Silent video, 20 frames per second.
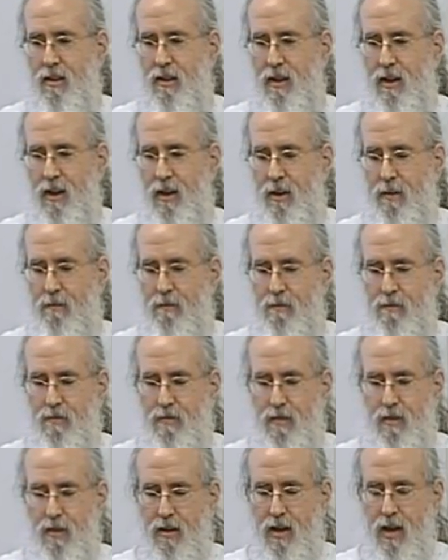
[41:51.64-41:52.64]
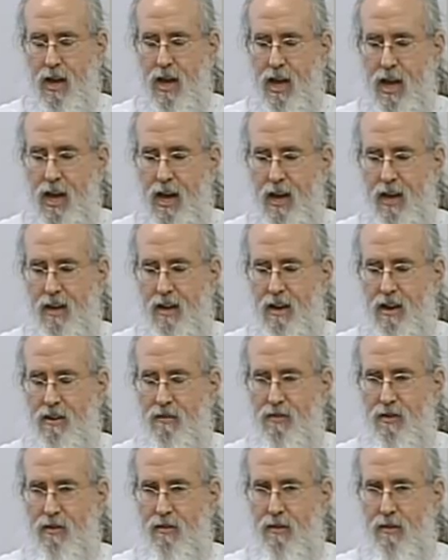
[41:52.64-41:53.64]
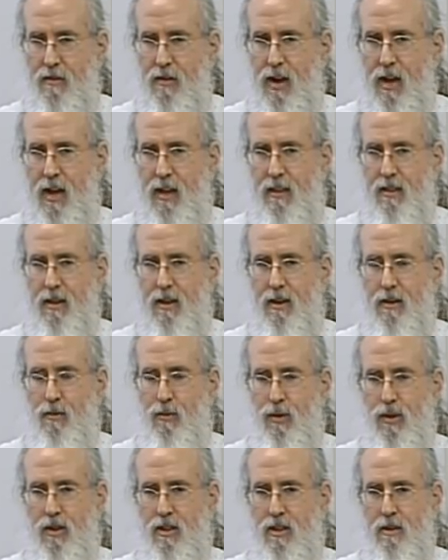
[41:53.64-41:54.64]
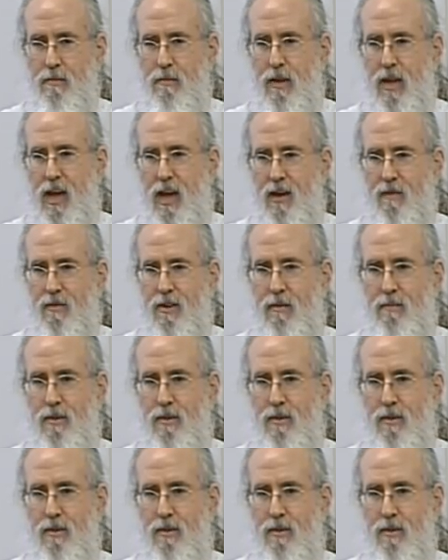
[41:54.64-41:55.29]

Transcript: Um, and I don't know if you've ever had like a really deep cavity,